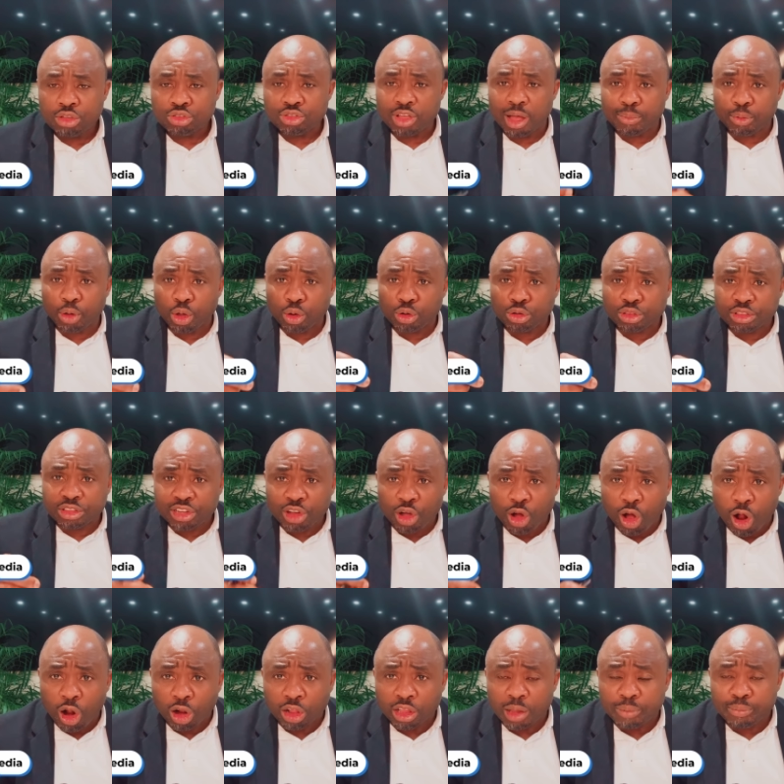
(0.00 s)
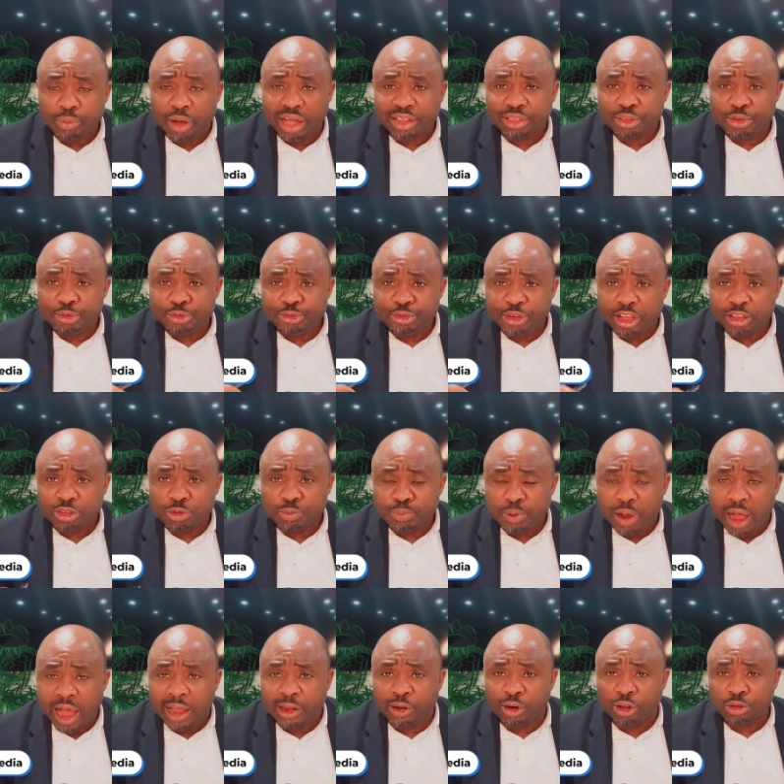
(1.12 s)
So I'm going to talk about the first
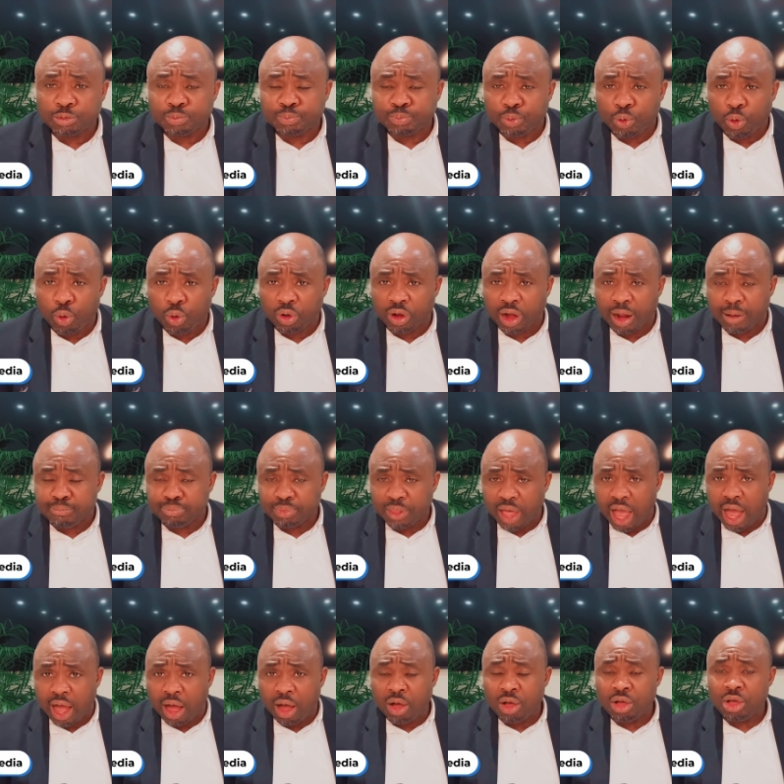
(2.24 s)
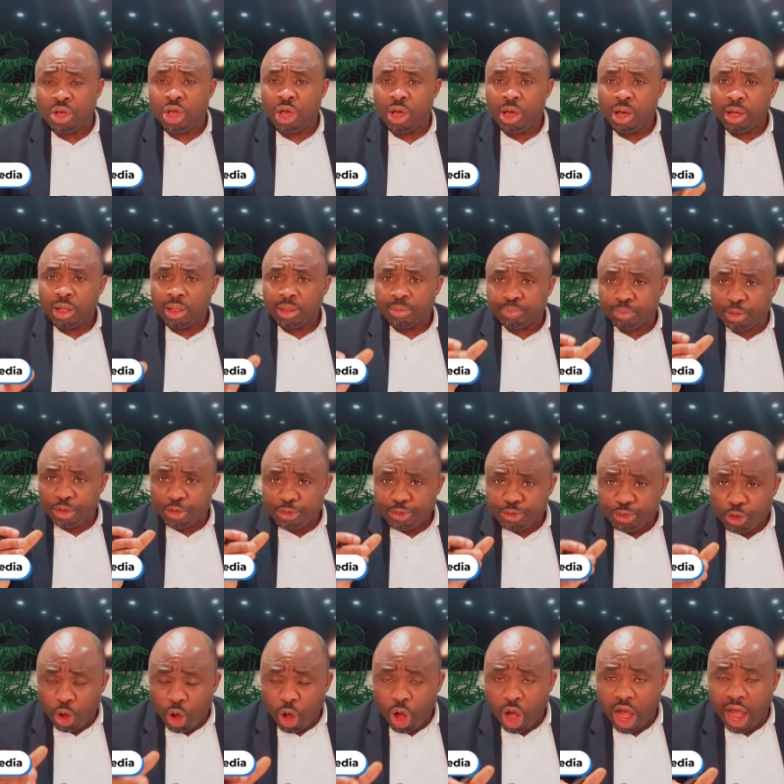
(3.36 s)
pilot program now.
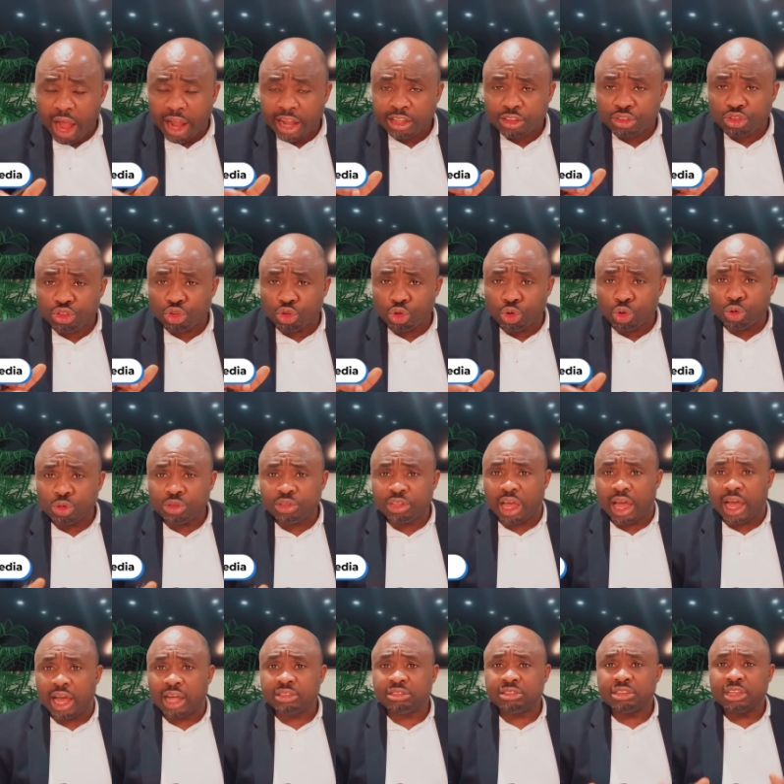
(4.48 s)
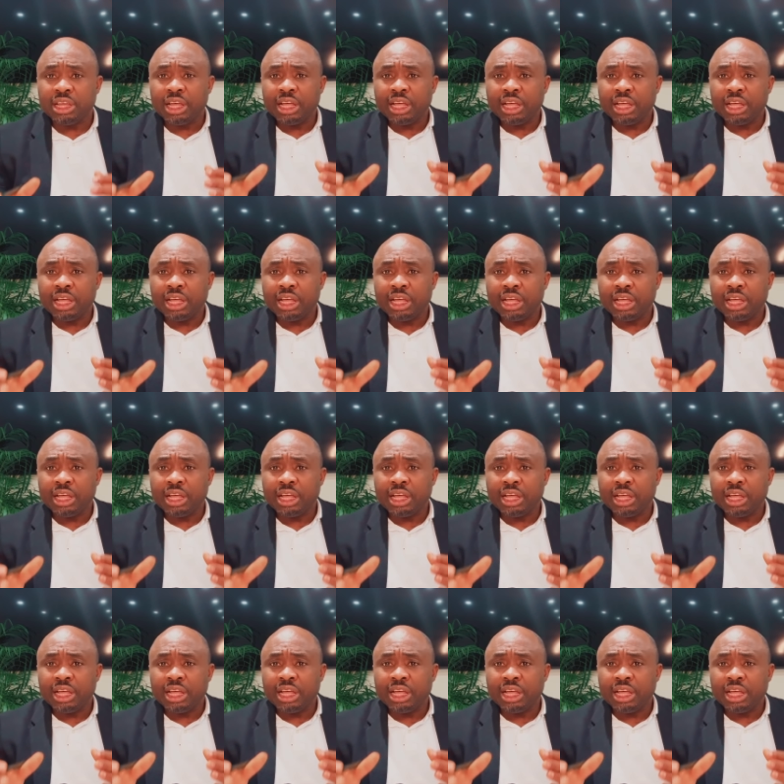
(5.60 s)
Before I do that,